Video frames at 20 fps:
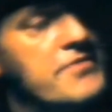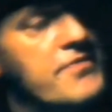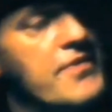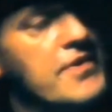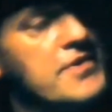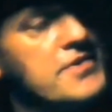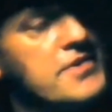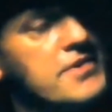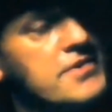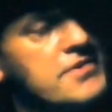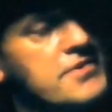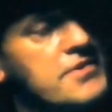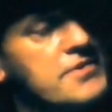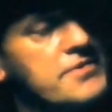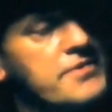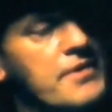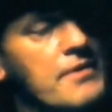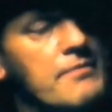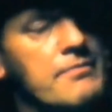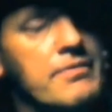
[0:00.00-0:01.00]
Let's face it, it's
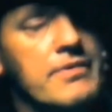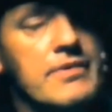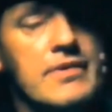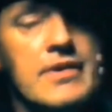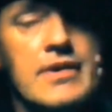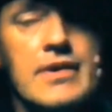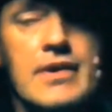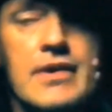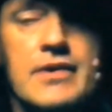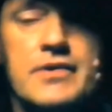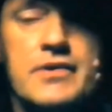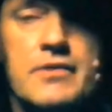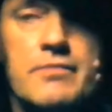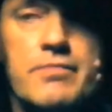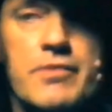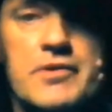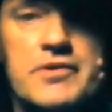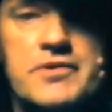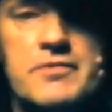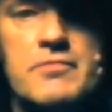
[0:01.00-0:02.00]
a dump. It's a
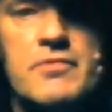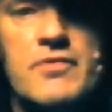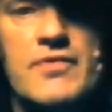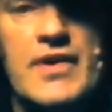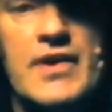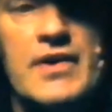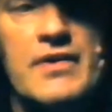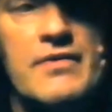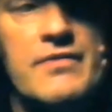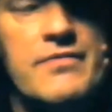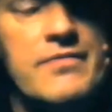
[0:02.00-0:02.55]
good place to move out